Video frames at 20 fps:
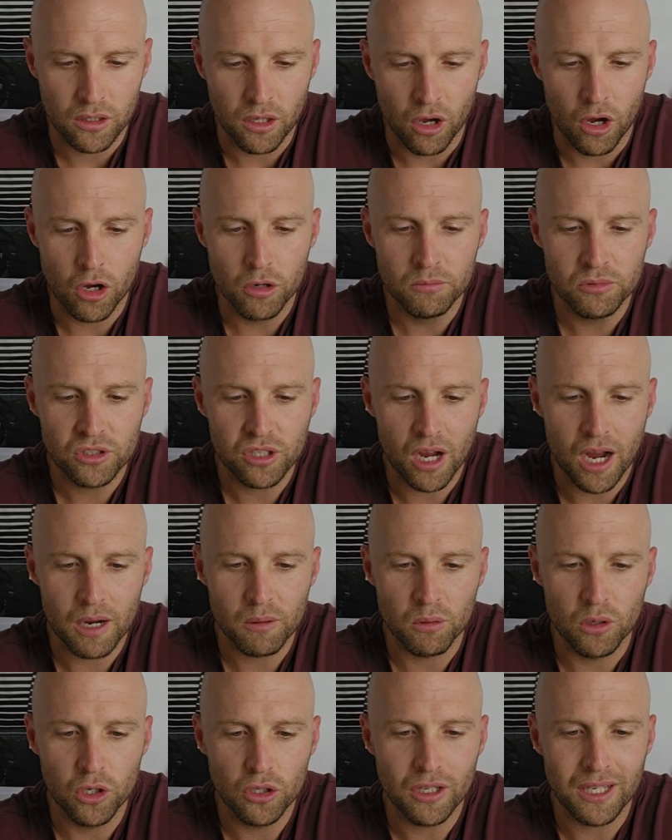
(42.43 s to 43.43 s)
the home side,
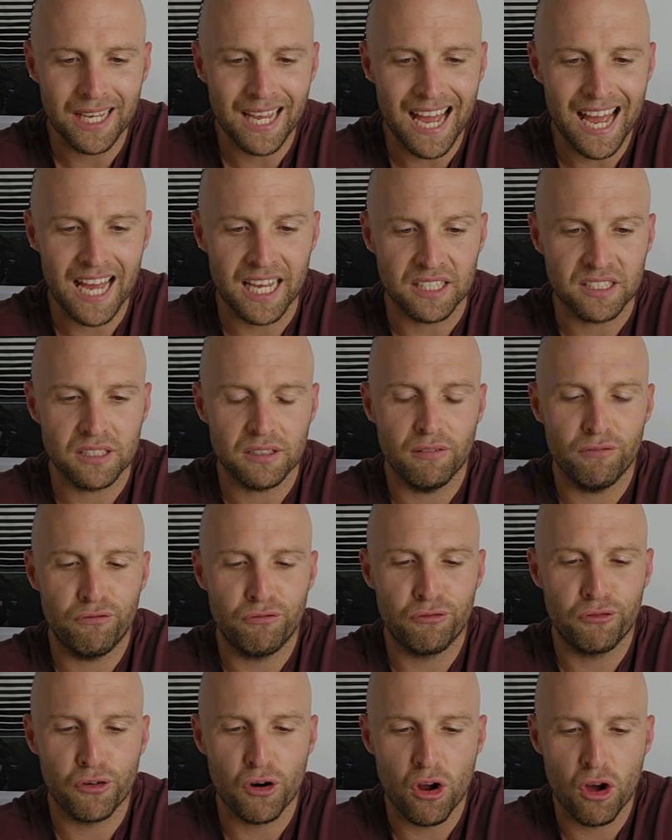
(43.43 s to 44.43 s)
we're looking at
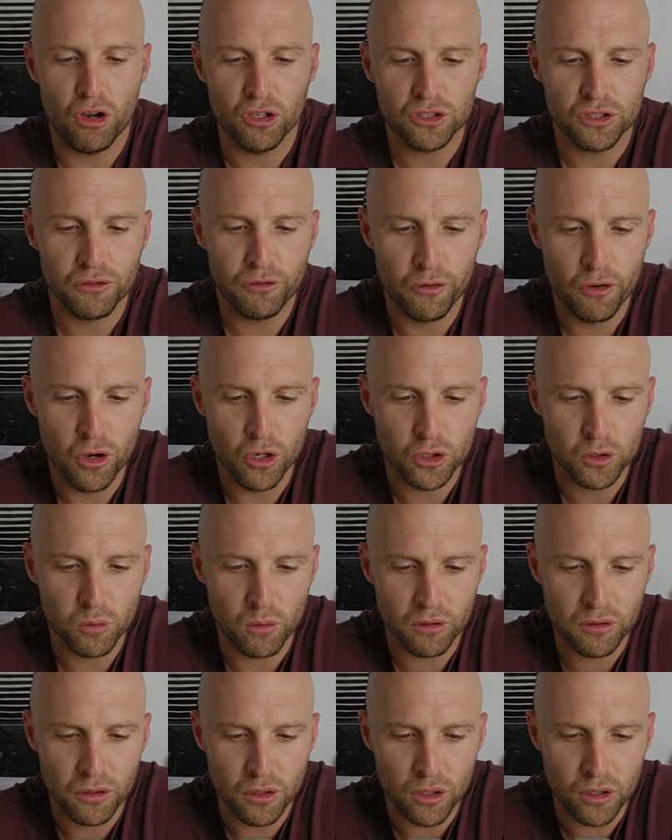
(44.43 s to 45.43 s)
France first
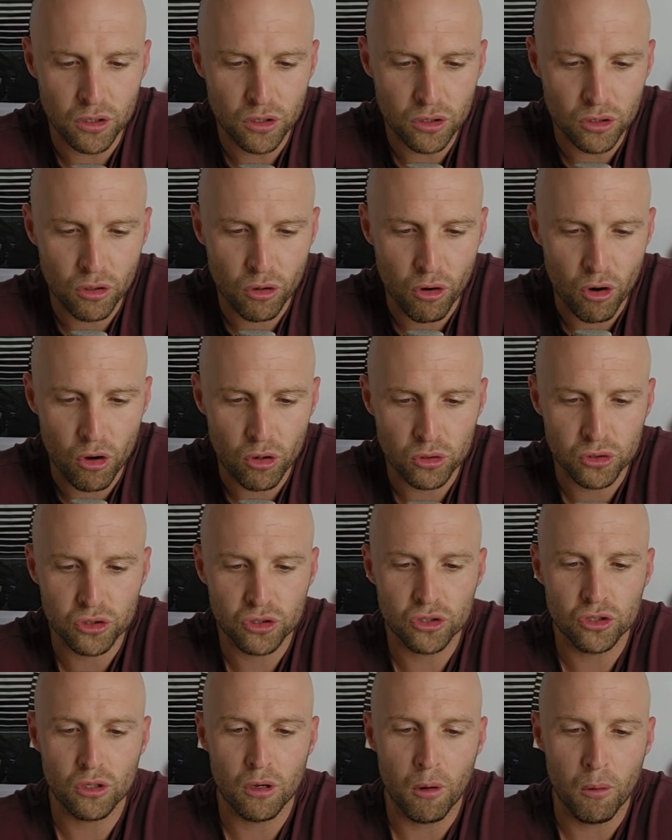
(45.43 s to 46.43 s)
with
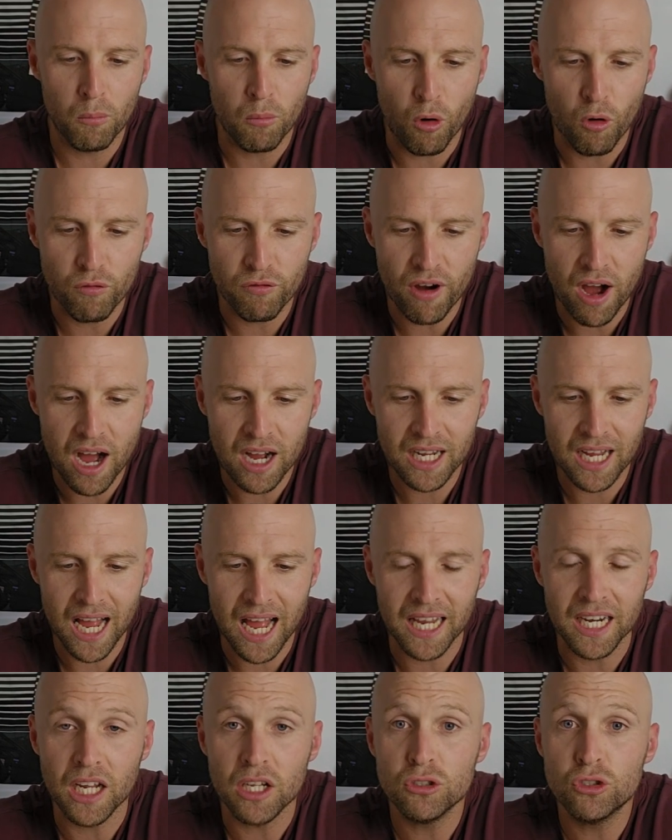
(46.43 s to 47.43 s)
Gross,
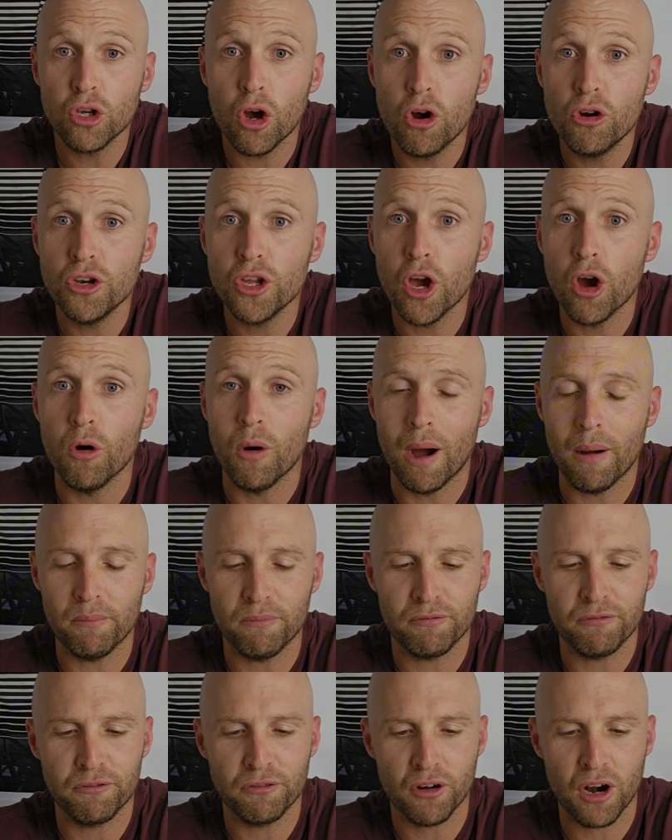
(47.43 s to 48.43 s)
Molvaka and Antonio
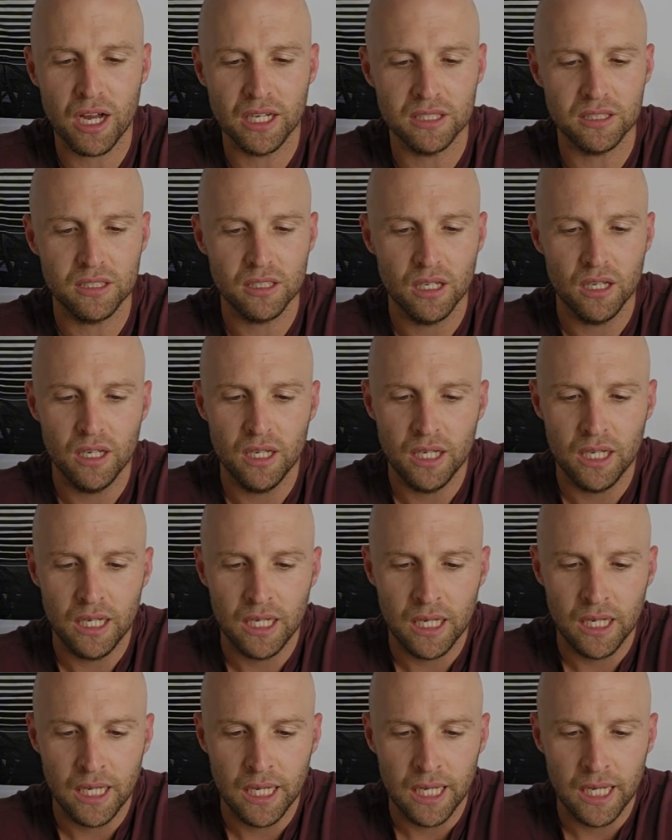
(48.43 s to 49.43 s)
up front.
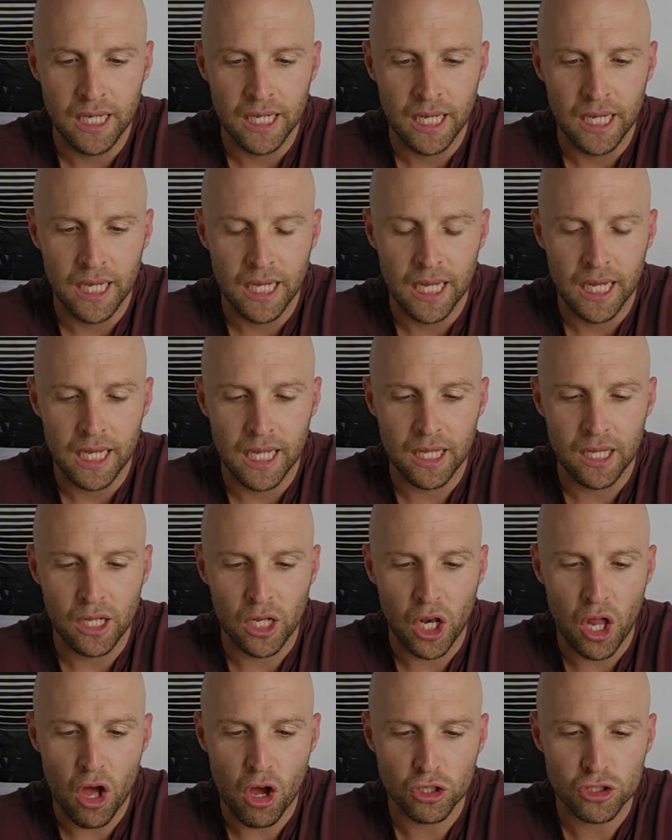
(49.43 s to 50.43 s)

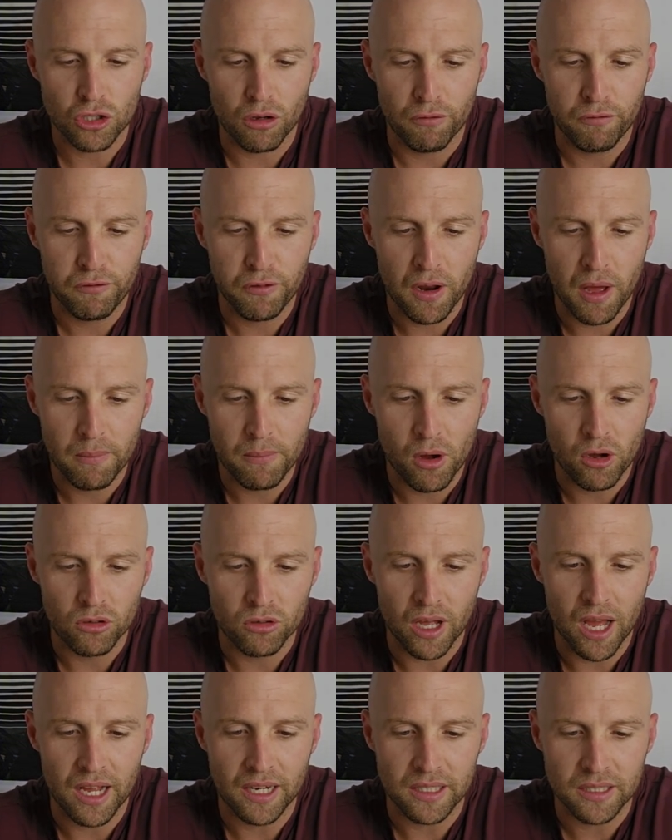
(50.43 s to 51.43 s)
Locks of Flamand
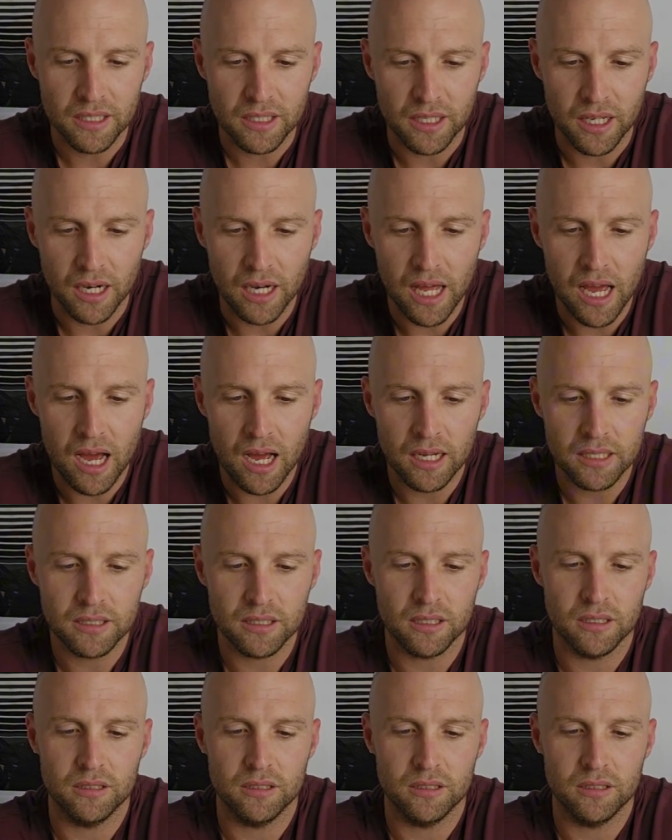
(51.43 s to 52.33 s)
and Gilead.